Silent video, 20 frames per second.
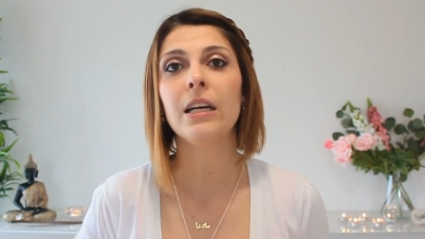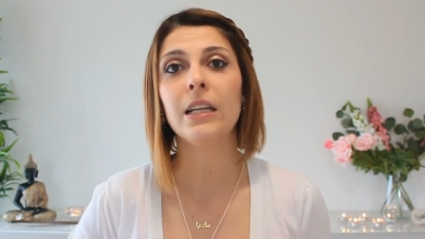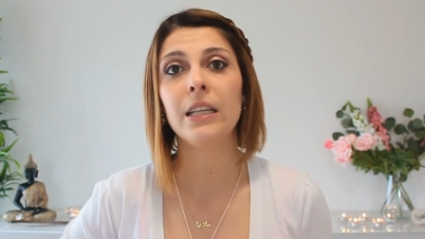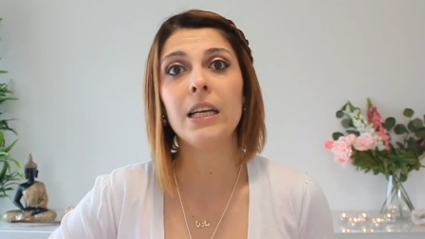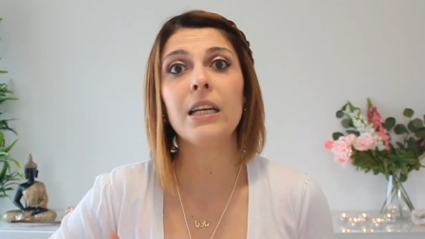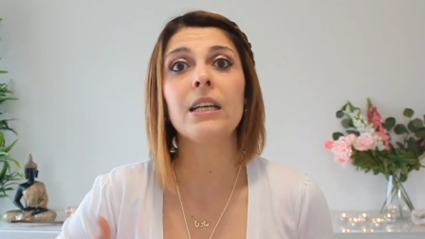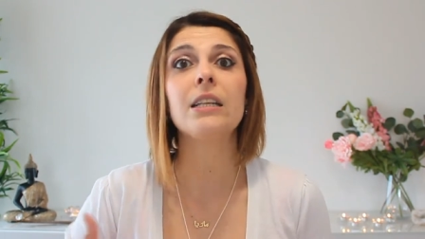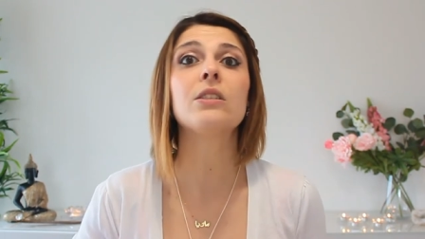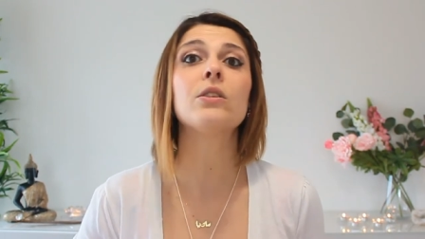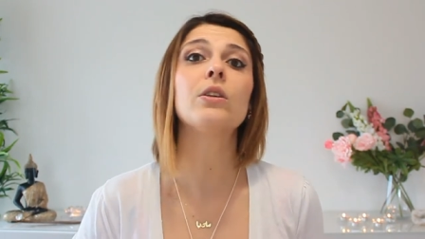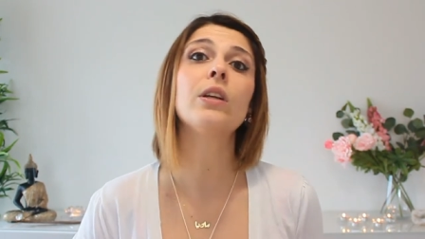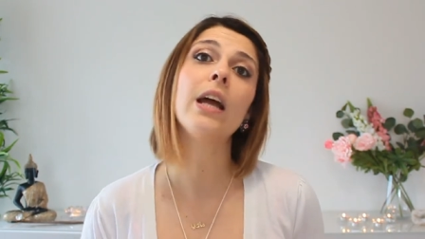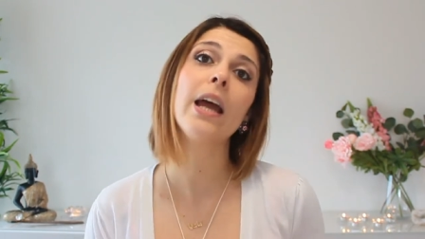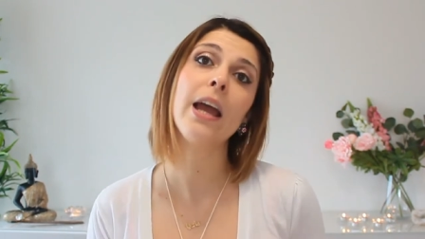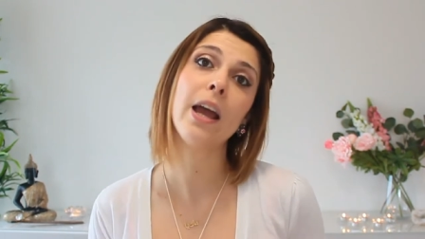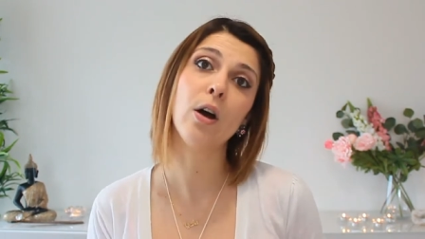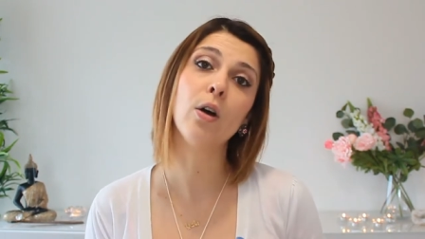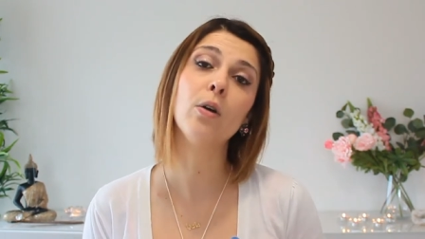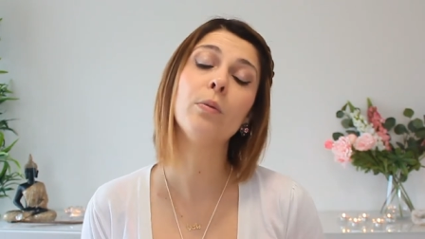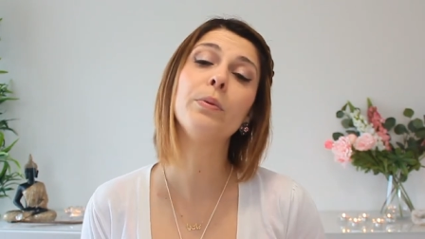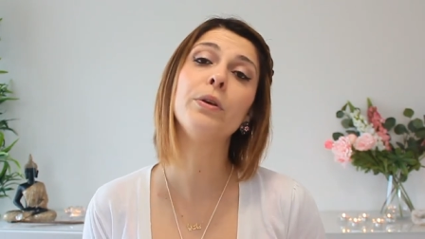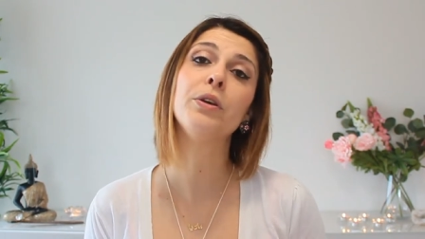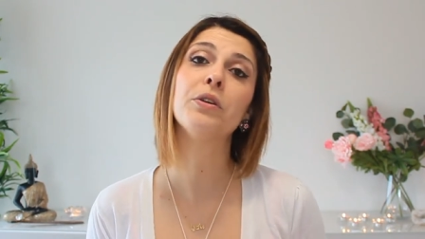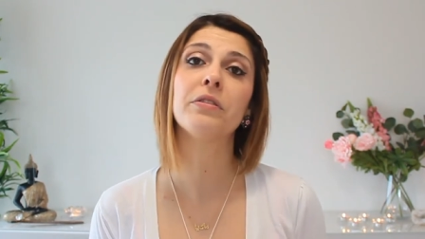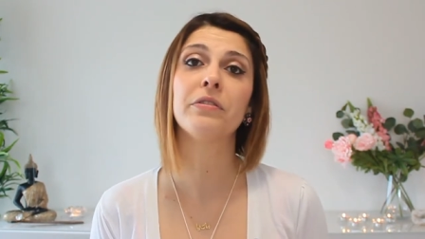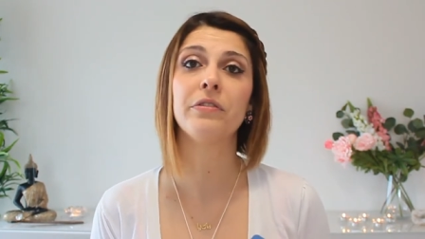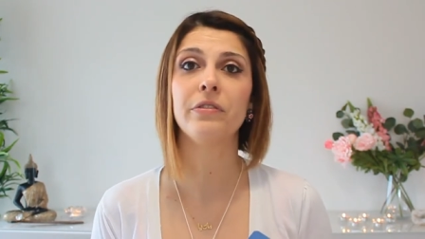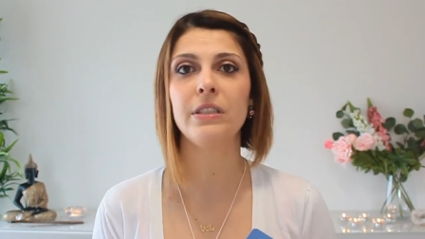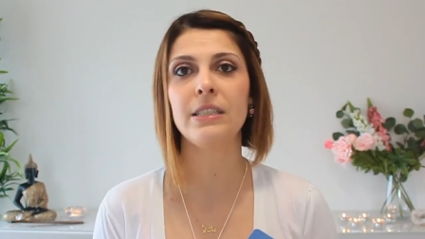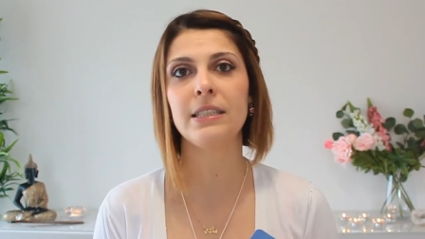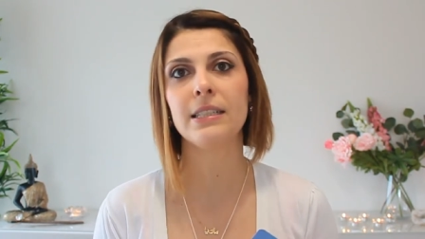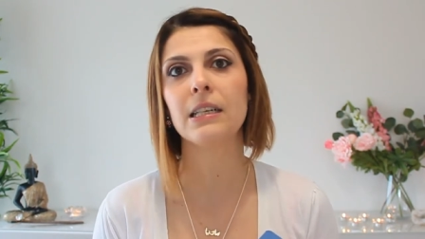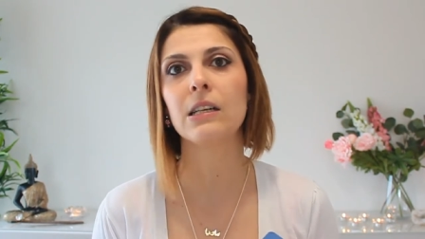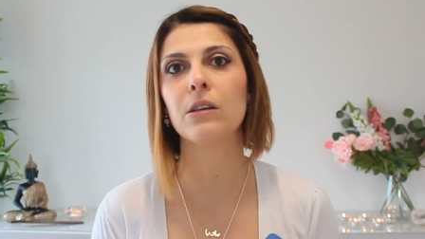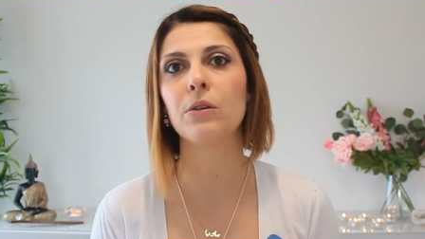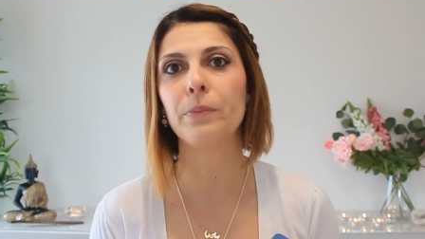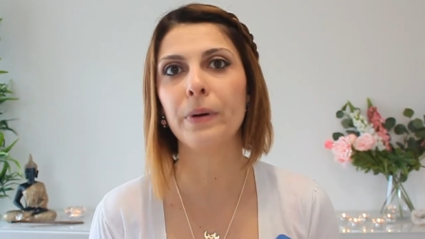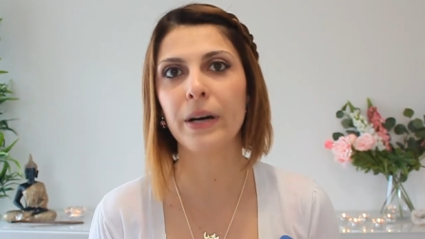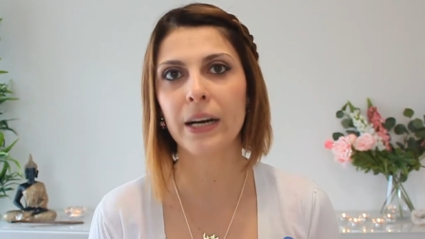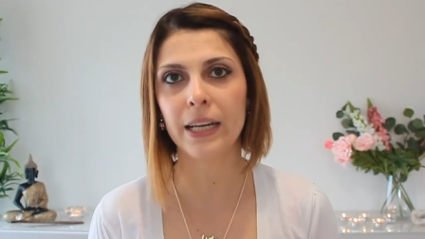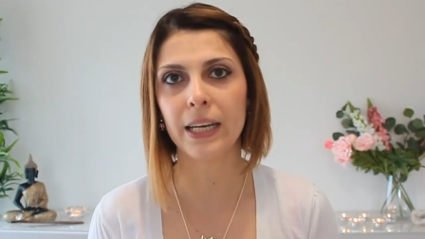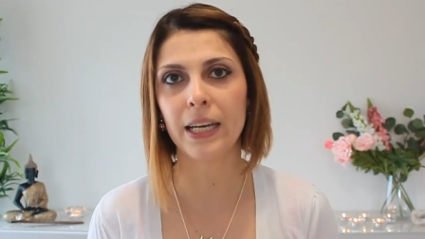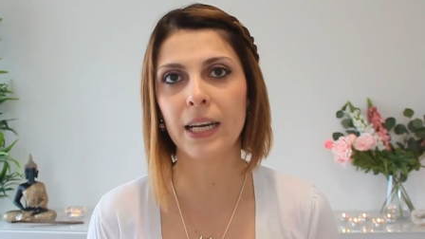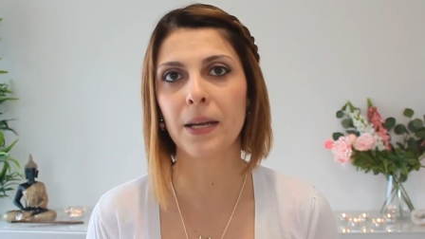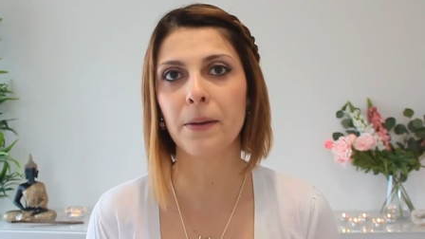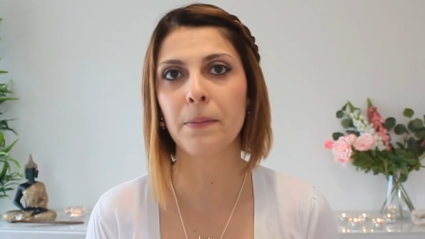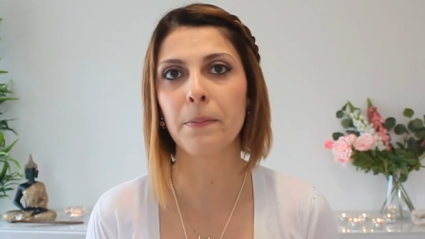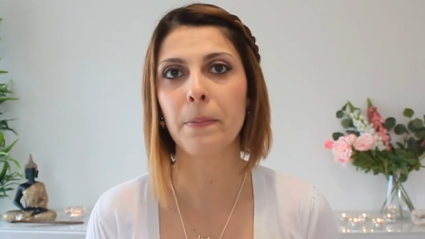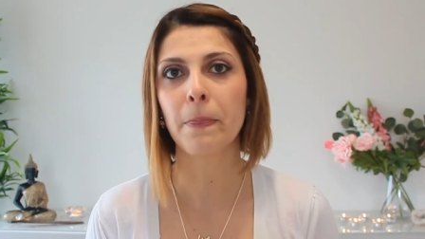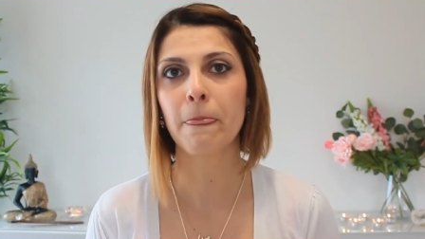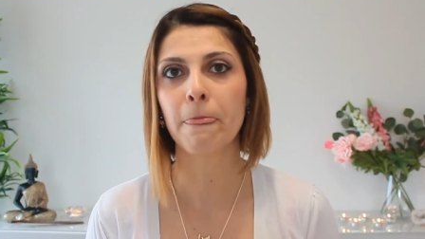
that is going to help your physical body.